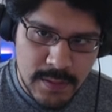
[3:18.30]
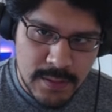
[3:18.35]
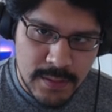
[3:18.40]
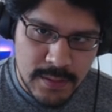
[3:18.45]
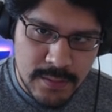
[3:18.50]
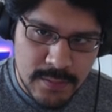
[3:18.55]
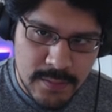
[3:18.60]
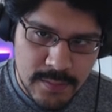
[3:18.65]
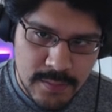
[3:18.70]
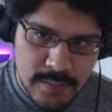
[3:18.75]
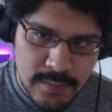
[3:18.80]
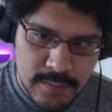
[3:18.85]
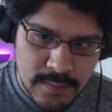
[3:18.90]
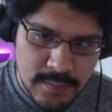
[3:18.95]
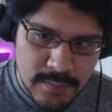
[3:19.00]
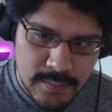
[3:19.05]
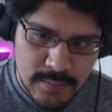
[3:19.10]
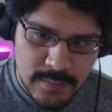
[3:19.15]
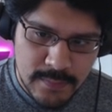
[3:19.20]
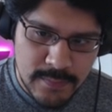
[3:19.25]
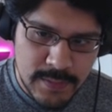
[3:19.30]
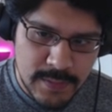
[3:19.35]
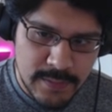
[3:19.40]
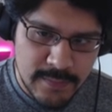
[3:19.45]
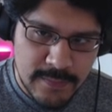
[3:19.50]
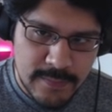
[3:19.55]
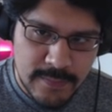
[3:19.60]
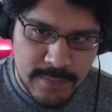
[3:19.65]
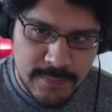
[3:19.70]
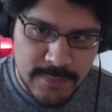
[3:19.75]
Enter. So now
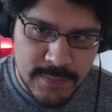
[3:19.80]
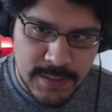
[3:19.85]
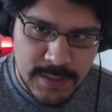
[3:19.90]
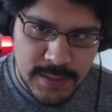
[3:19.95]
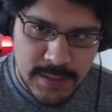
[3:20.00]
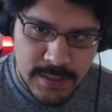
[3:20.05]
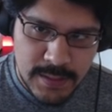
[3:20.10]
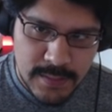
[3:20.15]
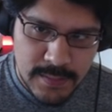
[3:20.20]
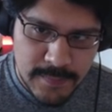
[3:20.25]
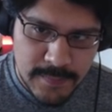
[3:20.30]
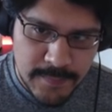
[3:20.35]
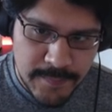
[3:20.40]
it's 70.